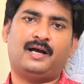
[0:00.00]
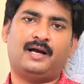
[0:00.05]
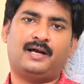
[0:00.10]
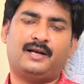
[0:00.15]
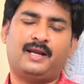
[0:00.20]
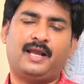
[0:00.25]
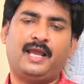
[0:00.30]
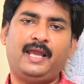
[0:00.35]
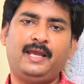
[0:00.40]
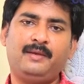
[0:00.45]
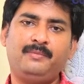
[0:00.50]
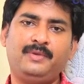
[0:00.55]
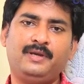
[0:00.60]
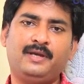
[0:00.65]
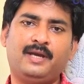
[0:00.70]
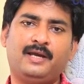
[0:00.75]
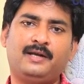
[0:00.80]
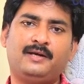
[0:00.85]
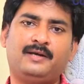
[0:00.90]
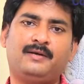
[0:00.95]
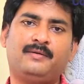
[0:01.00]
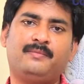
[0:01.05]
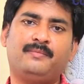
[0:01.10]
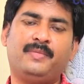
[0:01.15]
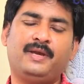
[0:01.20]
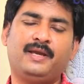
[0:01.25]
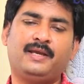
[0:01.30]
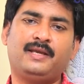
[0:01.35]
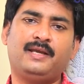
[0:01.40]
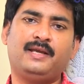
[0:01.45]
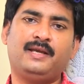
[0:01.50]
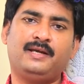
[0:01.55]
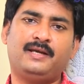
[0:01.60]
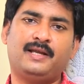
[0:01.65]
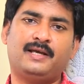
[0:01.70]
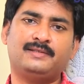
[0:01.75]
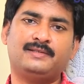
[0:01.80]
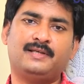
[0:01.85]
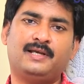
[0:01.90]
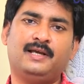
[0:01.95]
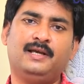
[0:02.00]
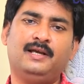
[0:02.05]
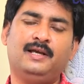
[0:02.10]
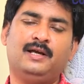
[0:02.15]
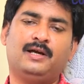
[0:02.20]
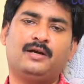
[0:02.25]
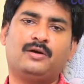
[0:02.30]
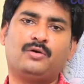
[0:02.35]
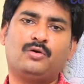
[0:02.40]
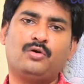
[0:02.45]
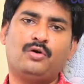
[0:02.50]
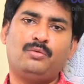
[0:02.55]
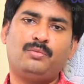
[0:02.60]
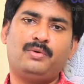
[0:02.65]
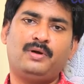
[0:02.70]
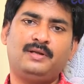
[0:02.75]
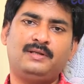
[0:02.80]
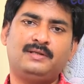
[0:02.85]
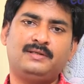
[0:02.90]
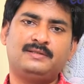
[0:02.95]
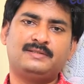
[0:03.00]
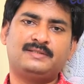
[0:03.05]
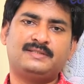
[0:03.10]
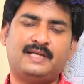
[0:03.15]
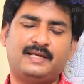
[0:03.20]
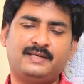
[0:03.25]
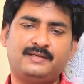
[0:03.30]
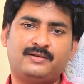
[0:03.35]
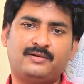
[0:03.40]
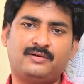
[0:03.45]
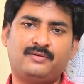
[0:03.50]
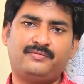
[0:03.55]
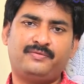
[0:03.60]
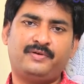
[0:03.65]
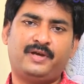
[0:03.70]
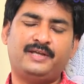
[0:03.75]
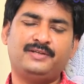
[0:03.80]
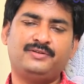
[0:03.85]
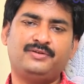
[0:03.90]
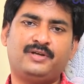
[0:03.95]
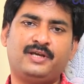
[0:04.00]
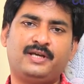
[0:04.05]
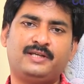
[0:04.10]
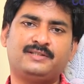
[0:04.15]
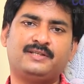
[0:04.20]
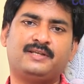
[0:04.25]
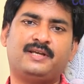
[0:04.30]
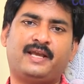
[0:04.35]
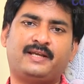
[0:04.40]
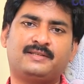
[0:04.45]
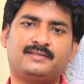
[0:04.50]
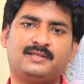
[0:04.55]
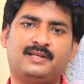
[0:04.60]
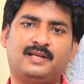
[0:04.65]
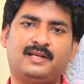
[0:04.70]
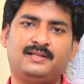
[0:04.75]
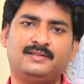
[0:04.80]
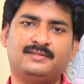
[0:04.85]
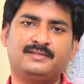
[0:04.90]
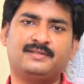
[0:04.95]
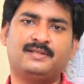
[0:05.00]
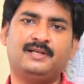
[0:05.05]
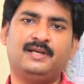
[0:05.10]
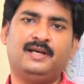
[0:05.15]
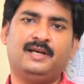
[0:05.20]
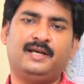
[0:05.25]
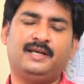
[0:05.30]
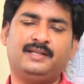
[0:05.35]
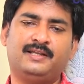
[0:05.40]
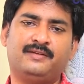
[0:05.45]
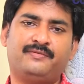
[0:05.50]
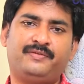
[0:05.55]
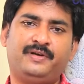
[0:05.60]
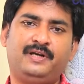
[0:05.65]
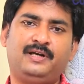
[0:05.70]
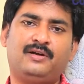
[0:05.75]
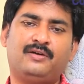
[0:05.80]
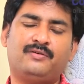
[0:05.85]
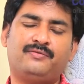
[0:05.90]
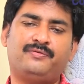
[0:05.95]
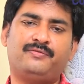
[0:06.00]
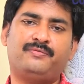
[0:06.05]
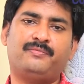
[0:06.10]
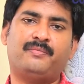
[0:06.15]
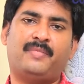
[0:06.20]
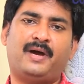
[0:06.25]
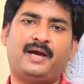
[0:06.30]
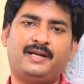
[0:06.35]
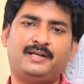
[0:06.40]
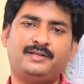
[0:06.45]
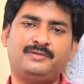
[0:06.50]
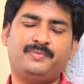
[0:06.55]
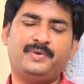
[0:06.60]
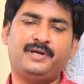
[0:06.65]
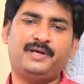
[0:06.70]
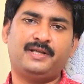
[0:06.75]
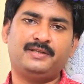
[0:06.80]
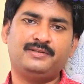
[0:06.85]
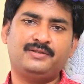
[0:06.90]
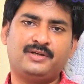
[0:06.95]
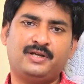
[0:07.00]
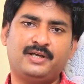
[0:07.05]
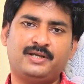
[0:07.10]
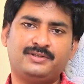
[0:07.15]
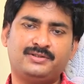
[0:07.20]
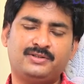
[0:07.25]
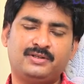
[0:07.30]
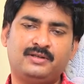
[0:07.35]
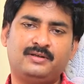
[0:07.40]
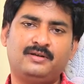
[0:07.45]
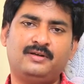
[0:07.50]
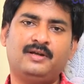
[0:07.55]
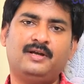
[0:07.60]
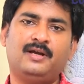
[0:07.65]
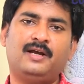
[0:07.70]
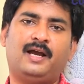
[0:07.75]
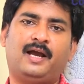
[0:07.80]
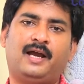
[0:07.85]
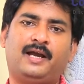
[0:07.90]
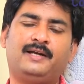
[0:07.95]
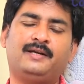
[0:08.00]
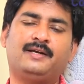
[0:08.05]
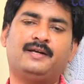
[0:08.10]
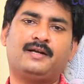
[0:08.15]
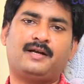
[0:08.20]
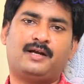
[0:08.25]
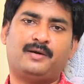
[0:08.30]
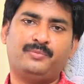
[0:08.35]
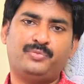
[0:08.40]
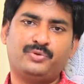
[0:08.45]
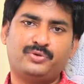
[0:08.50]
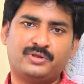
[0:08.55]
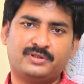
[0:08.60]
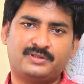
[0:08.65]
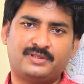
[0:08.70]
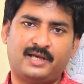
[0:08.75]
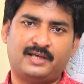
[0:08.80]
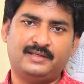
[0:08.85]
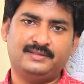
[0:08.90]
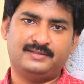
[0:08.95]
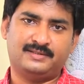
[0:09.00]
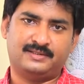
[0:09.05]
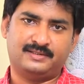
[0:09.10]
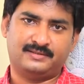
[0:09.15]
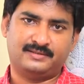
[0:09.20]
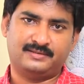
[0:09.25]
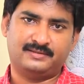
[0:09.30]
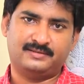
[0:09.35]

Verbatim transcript: are aiming at making it as a global center of education excellence in the field of management education and computer sciences.